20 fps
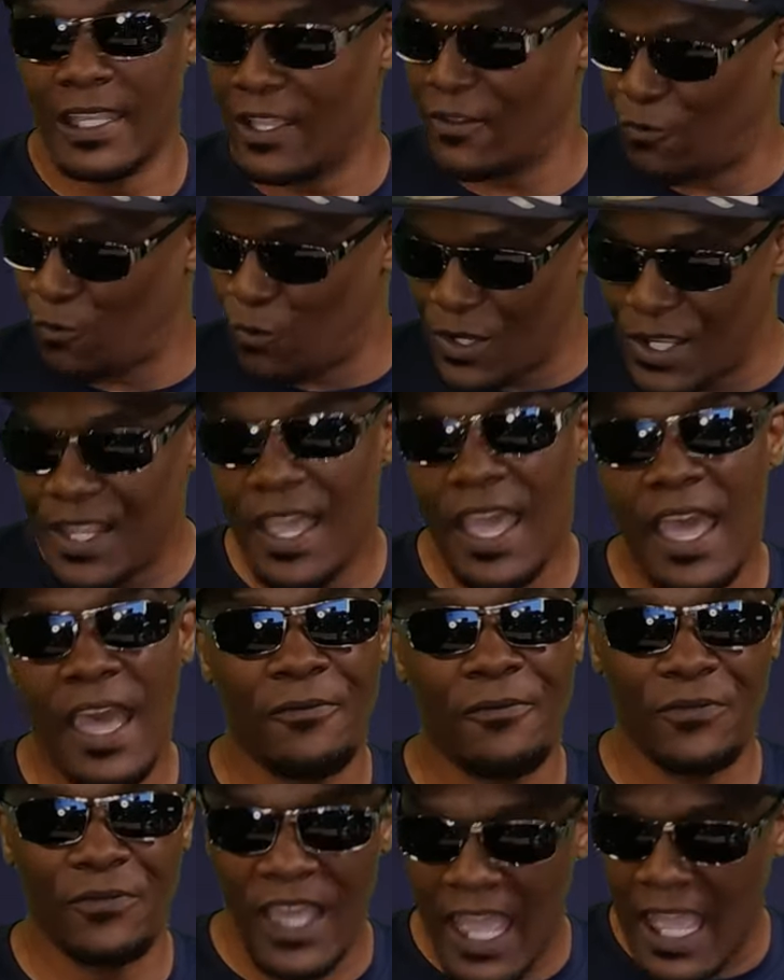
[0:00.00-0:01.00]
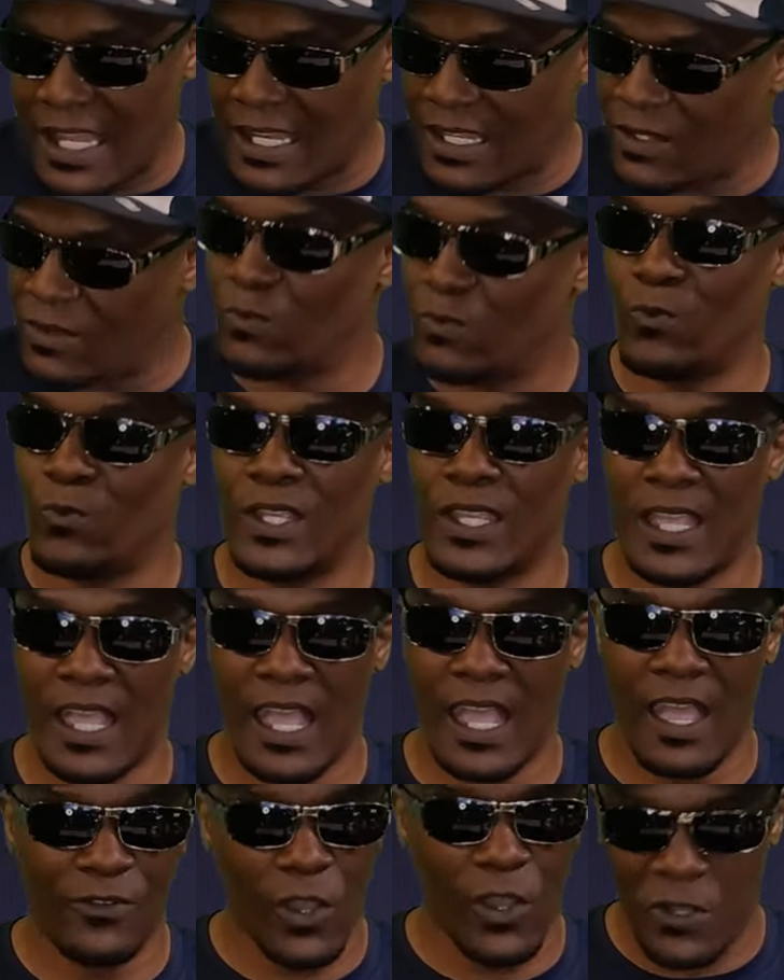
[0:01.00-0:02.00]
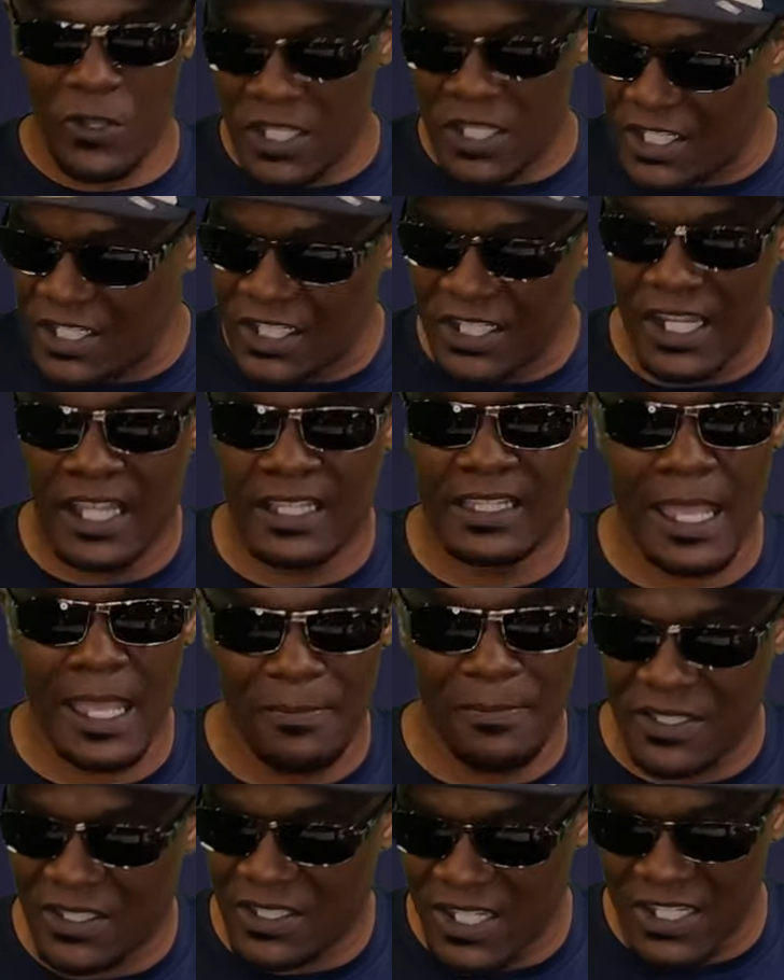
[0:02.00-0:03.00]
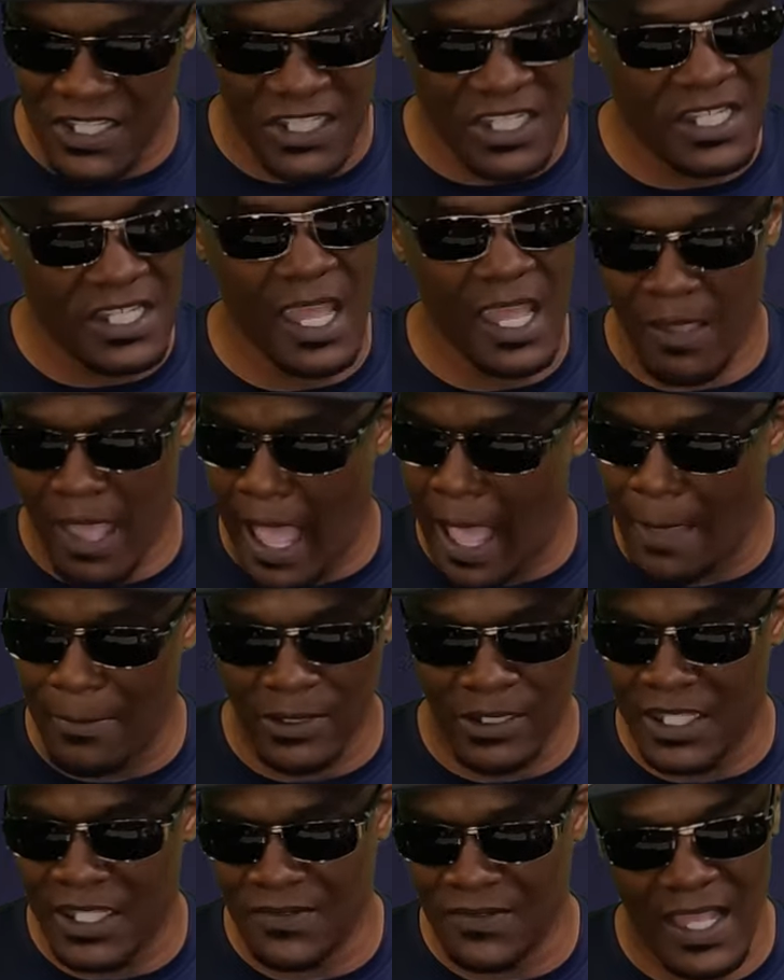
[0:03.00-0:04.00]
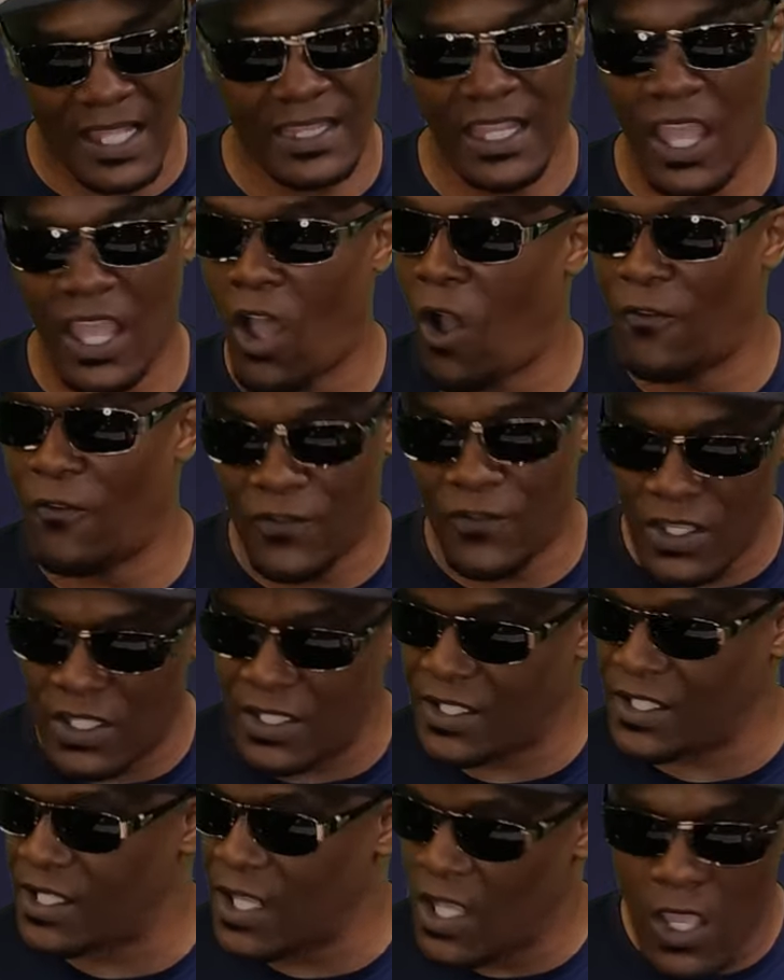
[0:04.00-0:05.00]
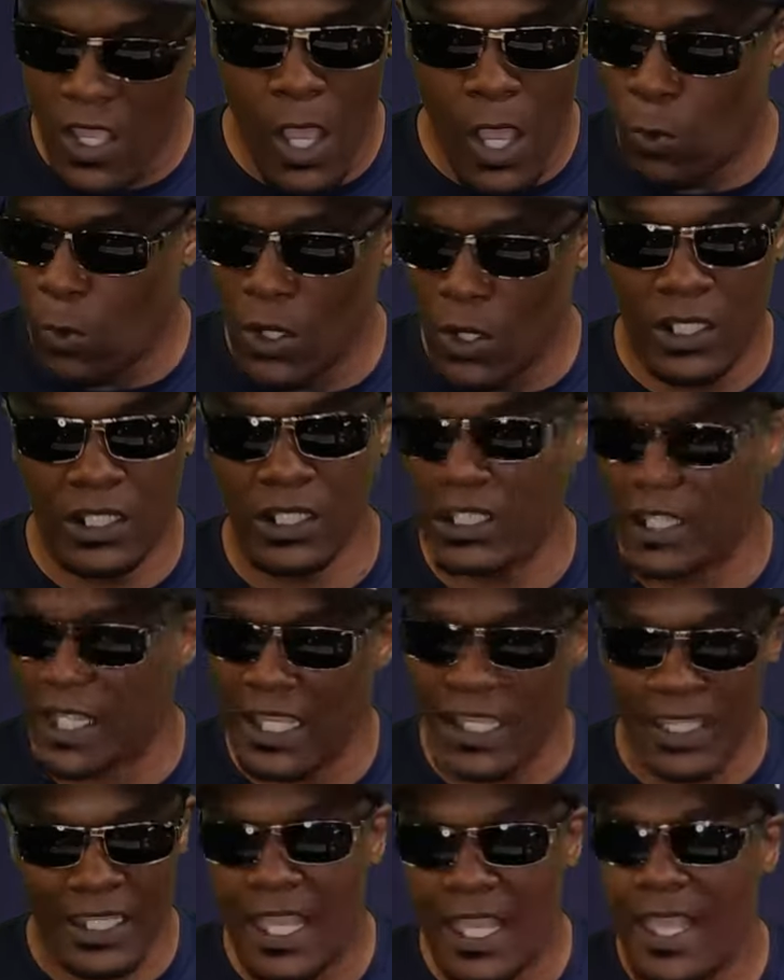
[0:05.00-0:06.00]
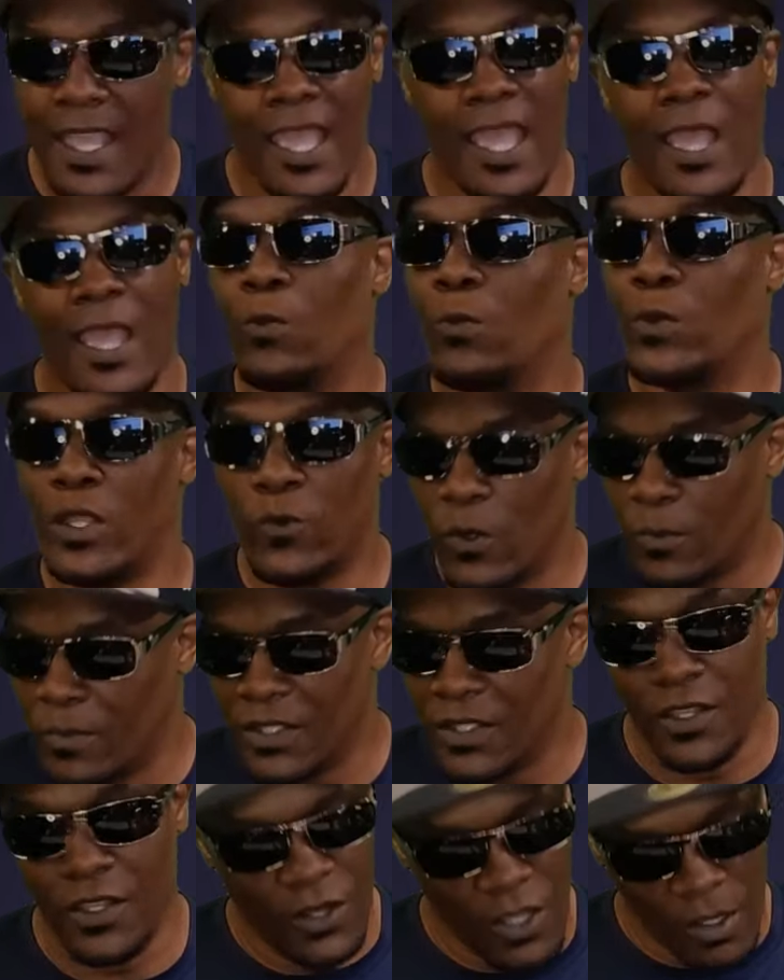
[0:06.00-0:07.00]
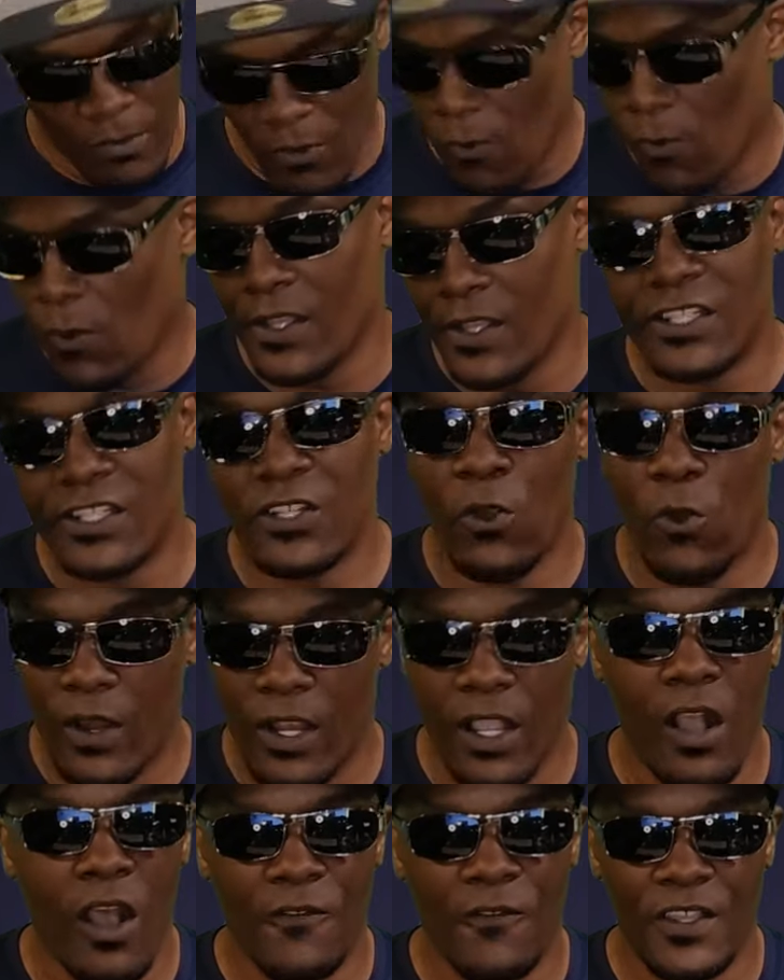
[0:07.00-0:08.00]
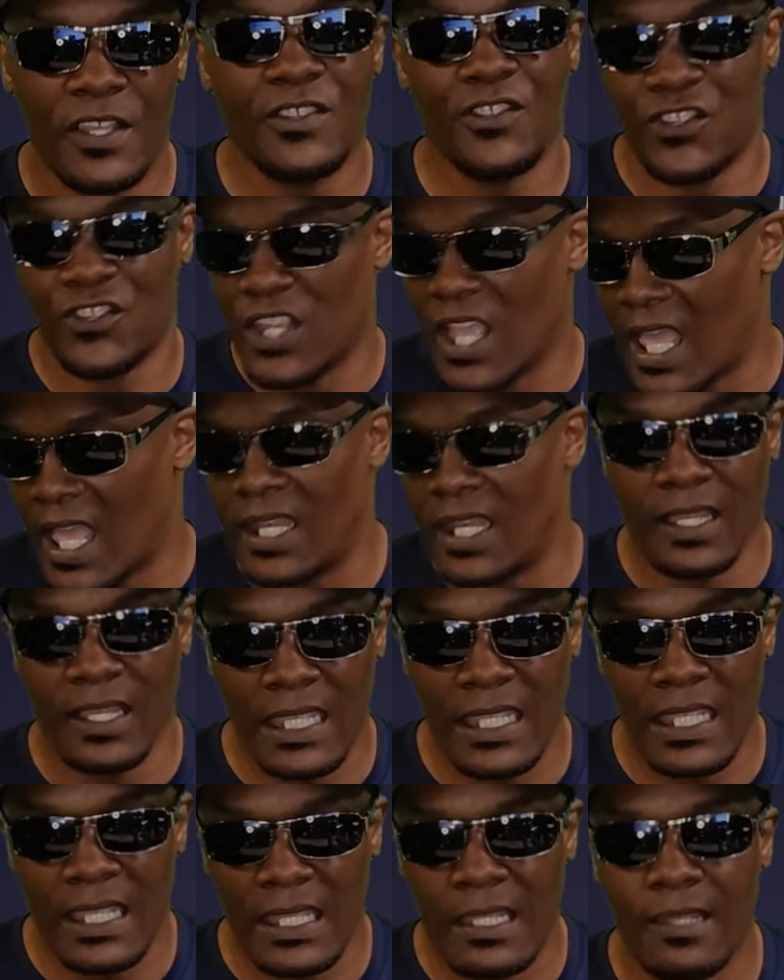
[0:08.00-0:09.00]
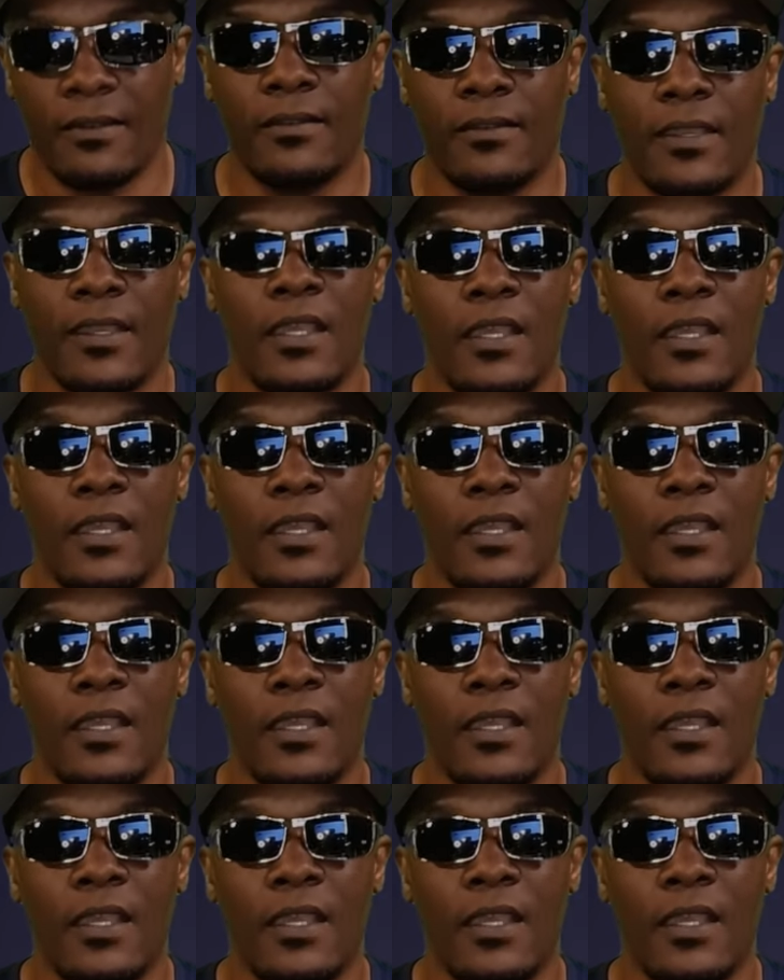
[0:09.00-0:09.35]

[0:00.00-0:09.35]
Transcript: If we have that and we have cohesion at that position, I, I, believe that the offense will click and we will be the number one scoring offense yet again.